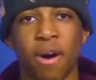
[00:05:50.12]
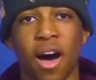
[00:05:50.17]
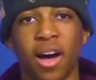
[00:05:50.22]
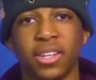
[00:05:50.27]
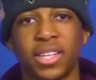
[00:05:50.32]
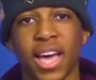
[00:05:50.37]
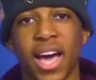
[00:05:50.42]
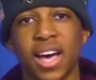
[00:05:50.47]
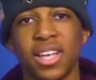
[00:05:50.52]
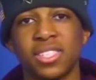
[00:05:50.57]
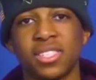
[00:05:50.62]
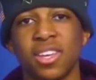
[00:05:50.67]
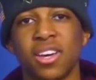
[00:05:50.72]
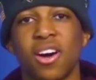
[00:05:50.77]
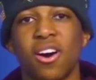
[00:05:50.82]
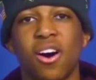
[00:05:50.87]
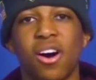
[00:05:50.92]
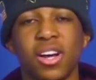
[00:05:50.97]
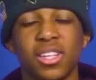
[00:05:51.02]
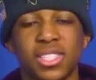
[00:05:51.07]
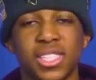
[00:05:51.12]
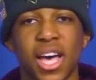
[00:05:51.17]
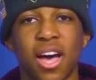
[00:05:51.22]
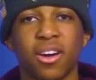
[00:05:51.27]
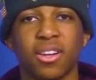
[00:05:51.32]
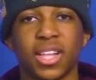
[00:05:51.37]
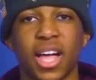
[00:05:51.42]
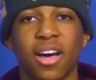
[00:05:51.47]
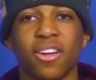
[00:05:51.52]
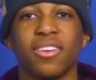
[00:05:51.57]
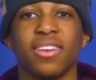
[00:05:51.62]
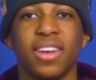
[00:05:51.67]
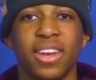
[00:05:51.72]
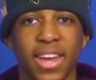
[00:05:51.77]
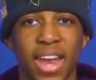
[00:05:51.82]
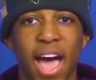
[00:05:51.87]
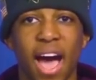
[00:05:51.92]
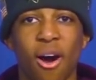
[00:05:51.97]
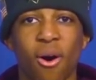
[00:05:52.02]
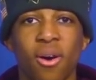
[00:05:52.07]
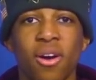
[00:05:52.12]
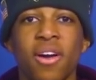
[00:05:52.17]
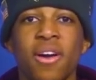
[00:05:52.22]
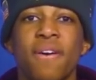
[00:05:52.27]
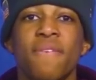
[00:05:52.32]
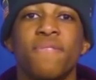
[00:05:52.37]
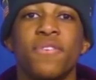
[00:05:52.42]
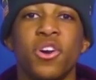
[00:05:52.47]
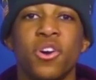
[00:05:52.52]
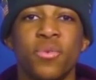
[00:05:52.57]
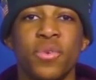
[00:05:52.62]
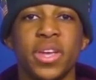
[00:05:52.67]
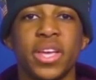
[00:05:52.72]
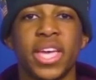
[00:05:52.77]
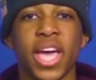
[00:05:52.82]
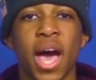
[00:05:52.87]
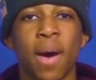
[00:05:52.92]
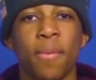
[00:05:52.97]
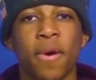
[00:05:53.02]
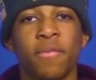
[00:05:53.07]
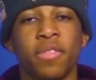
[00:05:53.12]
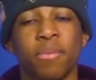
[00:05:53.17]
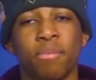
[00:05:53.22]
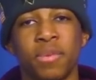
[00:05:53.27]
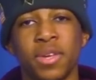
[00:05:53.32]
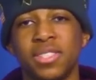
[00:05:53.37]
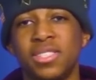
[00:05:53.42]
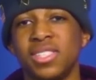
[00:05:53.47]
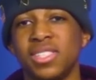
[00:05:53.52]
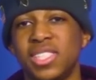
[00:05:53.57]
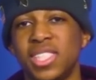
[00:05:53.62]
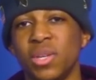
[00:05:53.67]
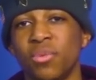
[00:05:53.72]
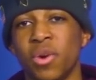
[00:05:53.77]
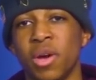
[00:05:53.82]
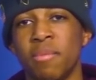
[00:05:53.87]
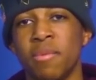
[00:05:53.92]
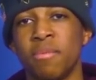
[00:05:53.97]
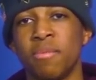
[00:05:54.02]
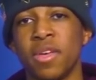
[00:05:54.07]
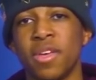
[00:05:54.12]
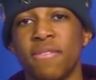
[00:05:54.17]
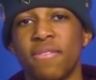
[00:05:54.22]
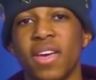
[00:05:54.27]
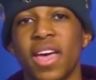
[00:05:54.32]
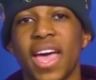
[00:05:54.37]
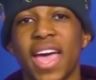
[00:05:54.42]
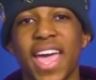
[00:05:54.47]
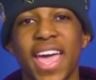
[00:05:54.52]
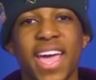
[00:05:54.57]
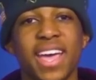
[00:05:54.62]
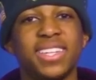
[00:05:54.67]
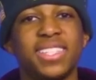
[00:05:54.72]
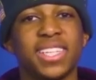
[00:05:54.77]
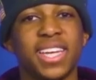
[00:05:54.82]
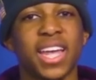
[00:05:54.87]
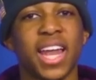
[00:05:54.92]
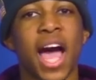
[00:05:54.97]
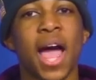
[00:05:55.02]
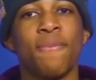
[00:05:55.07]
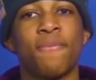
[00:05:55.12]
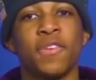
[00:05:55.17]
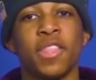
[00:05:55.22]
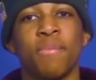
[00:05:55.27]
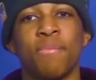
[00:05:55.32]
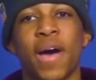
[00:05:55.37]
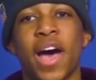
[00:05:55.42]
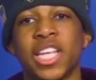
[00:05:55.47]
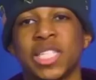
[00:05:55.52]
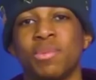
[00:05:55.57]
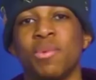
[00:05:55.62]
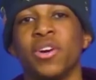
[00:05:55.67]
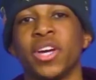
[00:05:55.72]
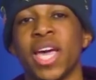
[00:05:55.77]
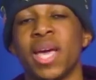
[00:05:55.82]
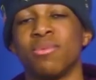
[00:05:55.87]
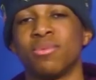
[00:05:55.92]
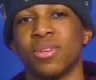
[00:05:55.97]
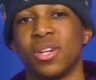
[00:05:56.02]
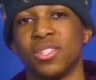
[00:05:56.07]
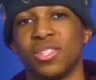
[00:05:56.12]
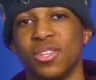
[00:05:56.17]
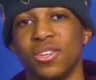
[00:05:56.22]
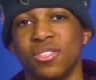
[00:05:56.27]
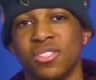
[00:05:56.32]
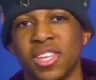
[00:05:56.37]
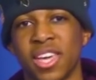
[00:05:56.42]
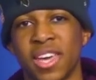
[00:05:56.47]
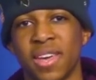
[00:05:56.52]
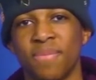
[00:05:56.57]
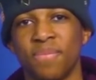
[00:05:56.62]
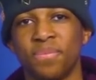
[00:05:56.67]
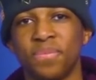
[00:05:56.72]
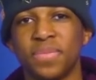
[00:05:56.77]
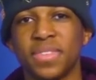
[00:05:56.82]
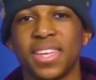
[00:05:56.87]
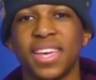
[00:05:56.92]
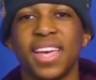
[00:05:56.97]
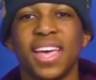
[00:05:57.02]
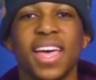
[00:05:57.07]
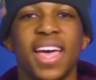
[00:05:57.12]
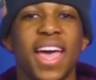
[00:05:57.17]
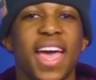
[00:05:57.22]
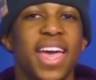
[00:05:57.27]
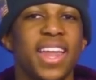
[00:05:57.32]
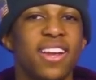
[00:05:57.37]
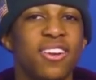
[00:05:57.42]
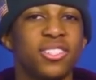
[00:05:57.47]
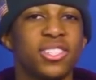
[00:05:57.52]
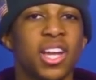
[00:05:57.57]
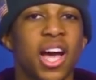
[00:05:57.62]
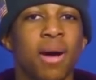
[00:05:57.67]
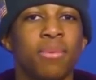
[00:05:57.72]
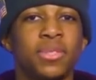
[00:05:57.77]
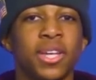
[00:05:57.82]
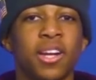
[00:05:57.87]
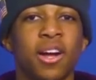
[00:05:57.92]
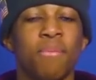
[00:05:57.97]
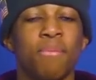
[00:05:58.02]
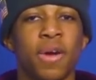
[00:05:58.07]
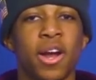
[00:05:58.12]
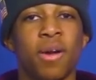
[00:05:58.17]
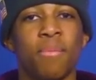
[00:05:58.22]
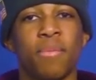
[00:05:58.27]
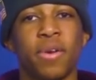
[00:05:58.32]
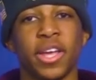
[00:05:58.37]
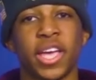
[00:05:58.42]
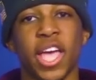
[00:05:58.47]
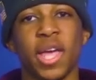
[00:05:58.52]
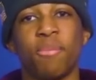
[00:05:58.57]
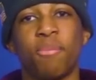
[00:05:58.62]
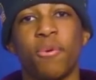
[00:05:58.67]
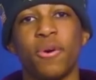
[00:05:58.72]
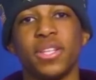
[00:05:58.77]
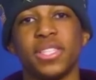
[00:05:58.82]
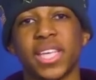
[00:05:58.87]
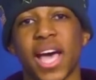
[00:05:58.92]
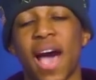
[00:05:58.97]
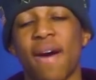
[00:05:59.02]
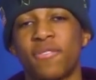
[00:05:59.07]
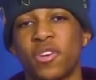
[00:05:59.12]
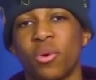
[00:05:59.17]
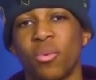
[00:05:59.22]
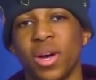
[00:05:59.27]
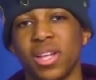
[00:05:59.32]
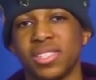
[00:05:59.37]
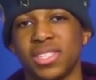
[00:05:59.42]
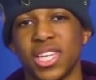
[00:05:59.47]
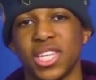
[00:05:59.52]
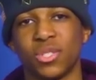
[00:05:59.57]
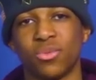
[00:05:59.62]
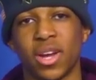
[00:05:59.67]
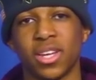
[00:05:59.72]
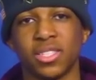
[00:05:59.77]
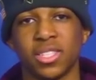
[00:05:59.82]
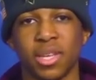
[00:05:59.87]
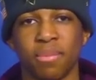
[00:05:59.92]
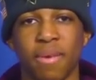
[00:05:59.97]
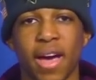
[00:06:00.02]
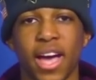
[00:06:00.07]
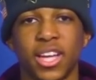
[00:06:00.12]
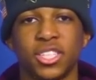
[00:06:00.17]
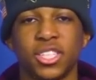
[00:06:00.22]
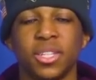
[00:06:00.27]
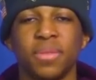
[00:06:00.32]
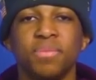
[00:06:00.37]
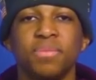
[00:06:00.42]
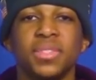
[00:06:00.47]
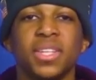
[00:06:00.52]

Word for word: podcast on SoundCloud now for a recap of the BCC Whitman beef and to get hyped for the basketball games on Tuesday. And here's an update on Baron Brigade points after Wednesday's wrestling match.